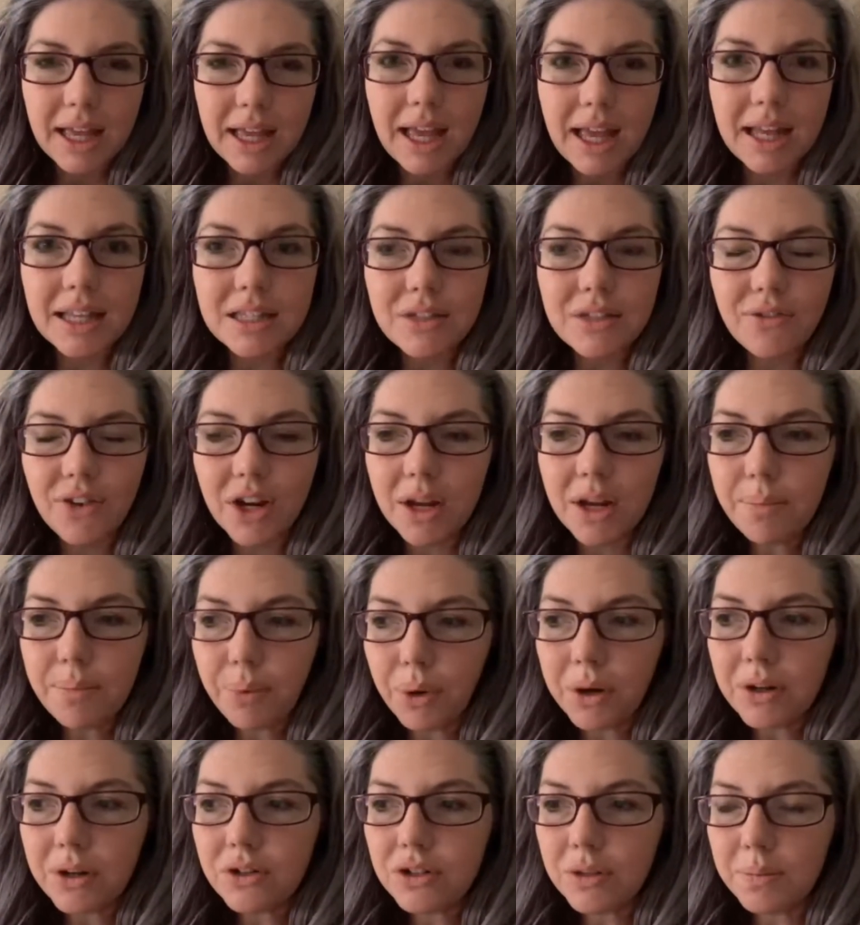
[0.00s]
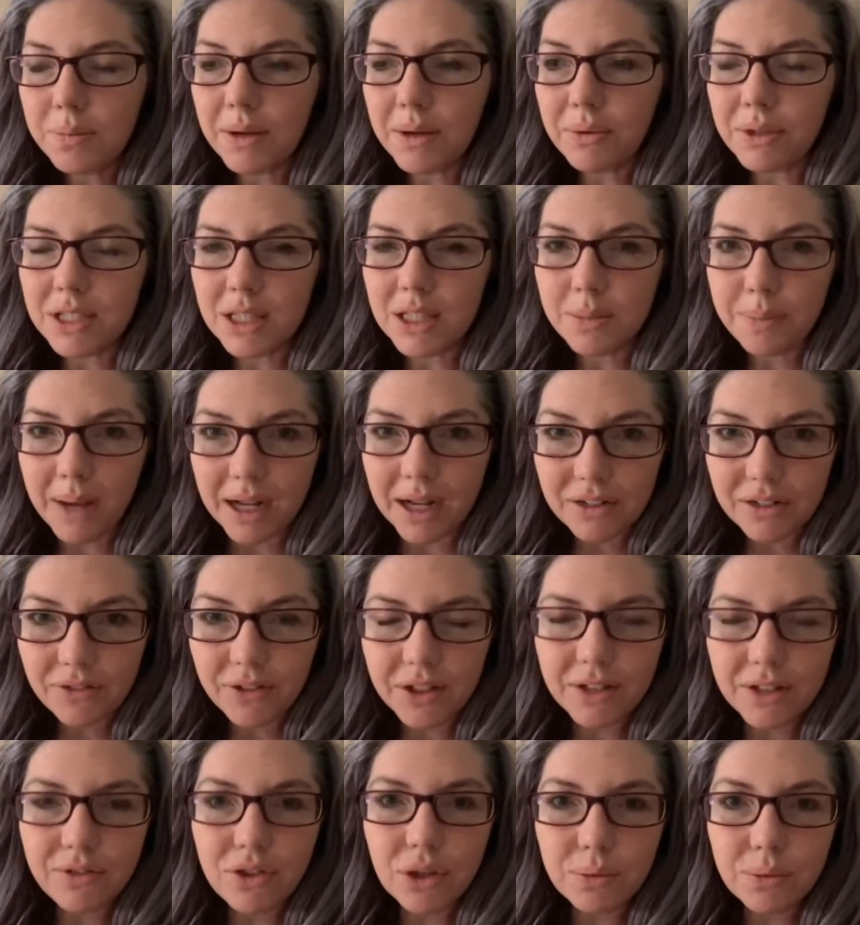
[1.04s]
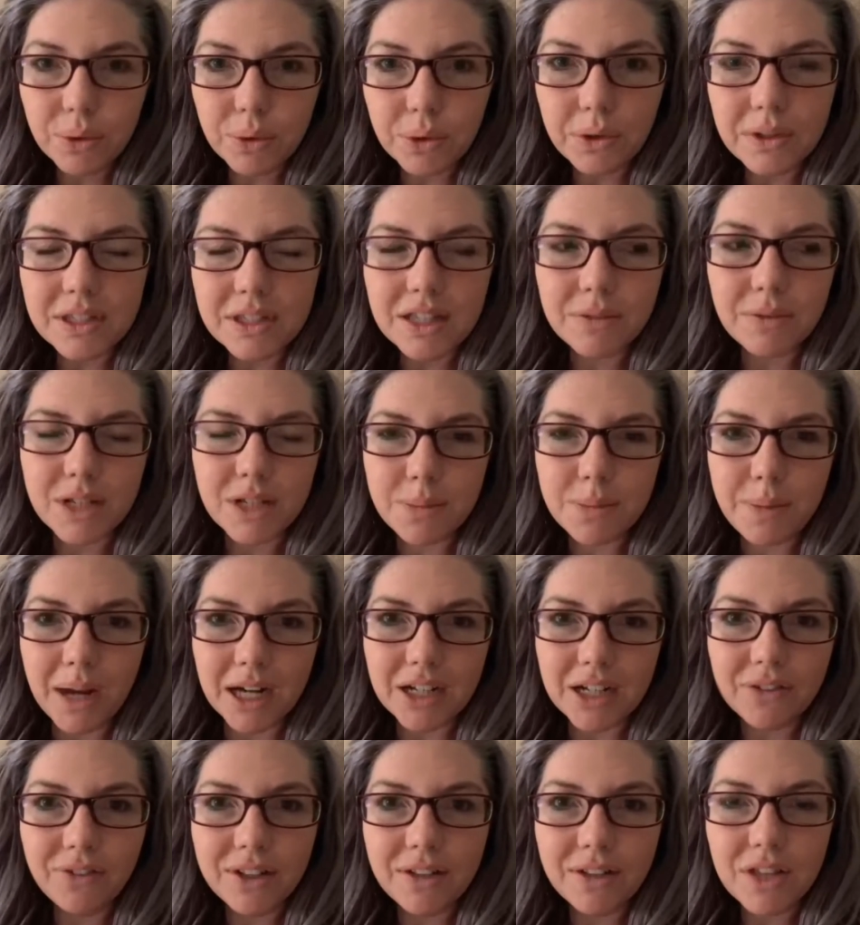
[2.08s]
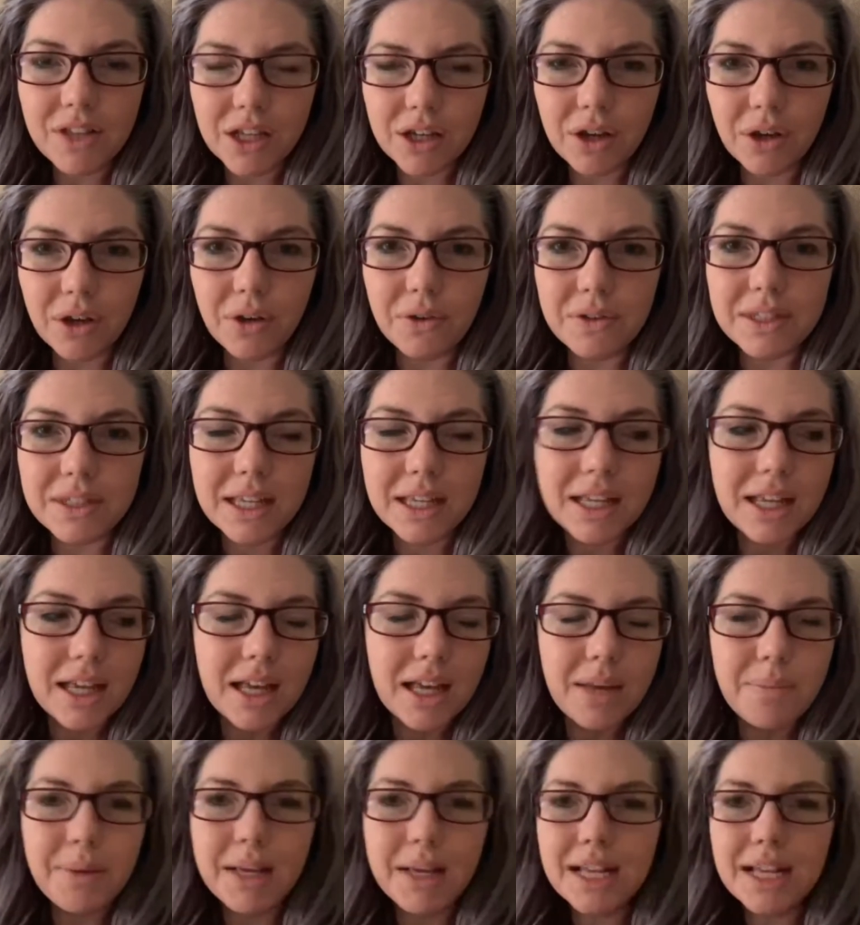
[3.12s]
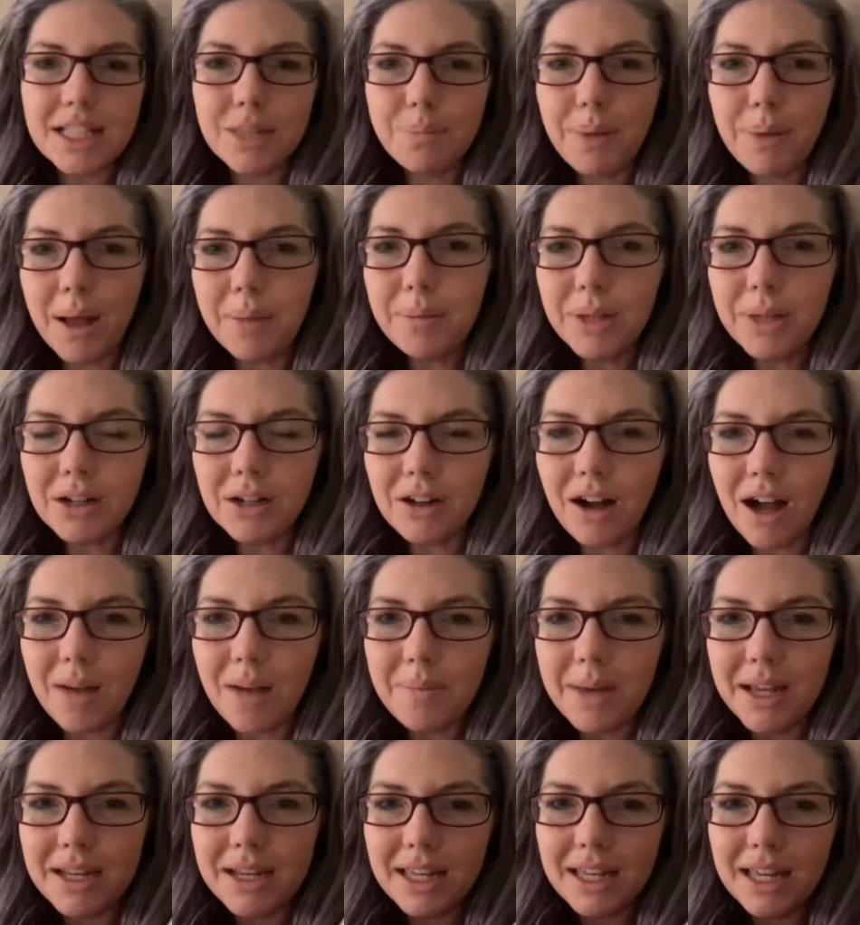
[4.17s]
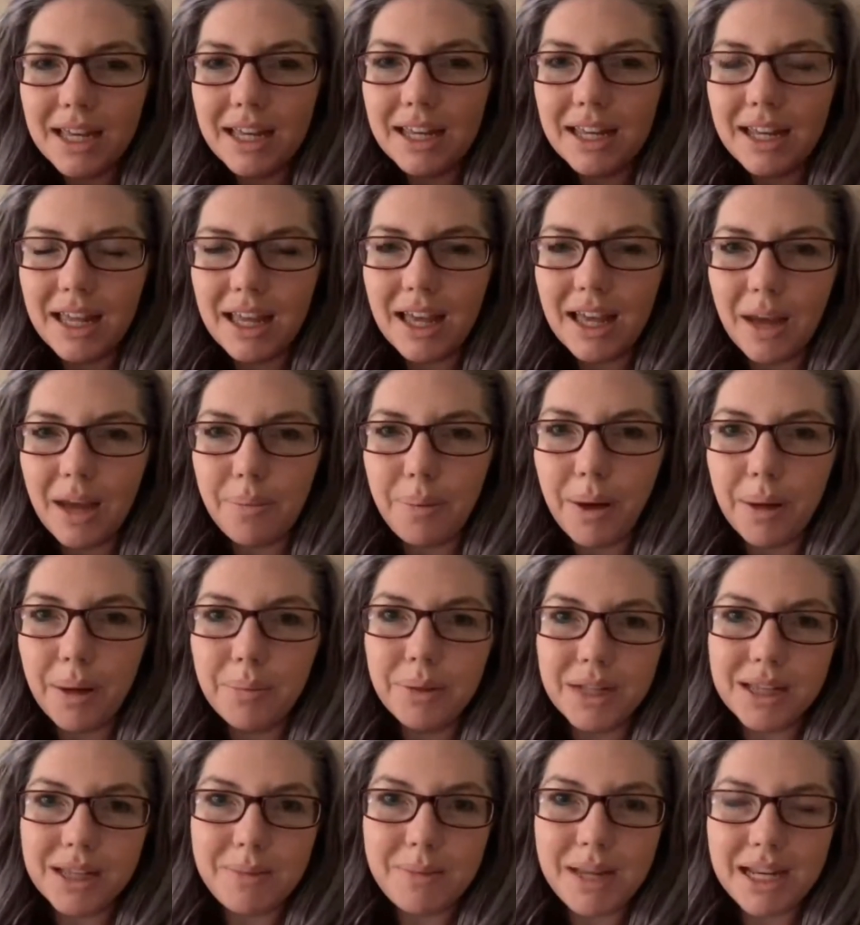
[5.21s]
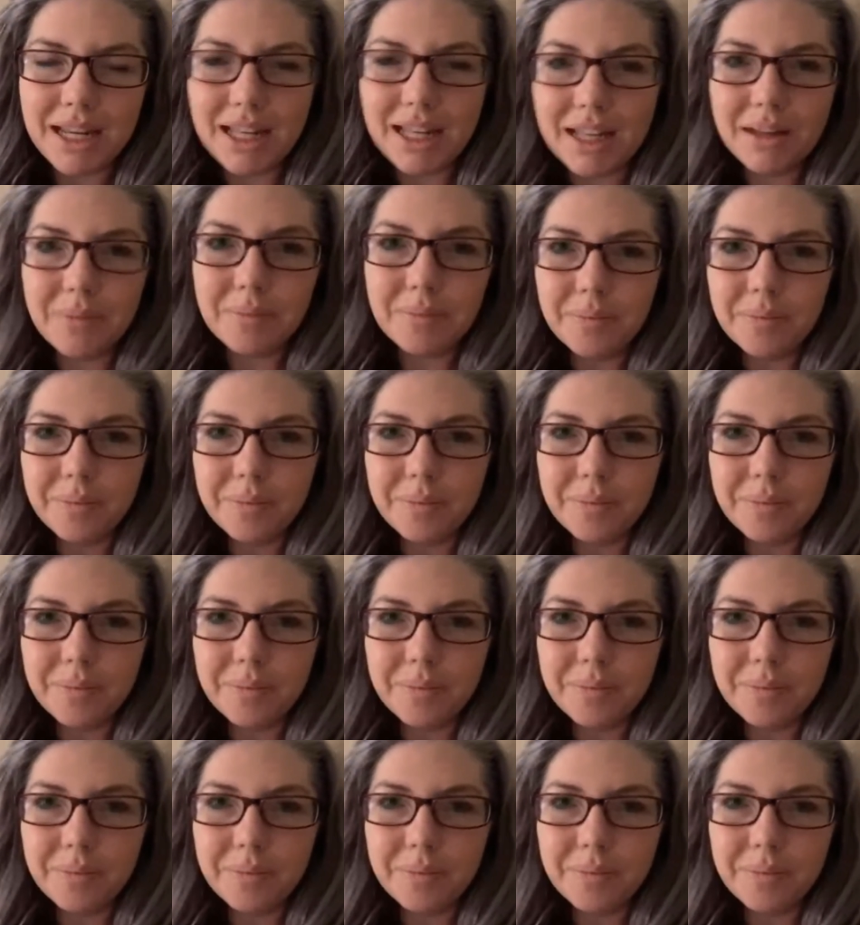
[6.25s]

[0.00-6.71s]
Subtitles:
And it's very important to be respectful of the rules and respectful of the codes, because public comment in a public meeting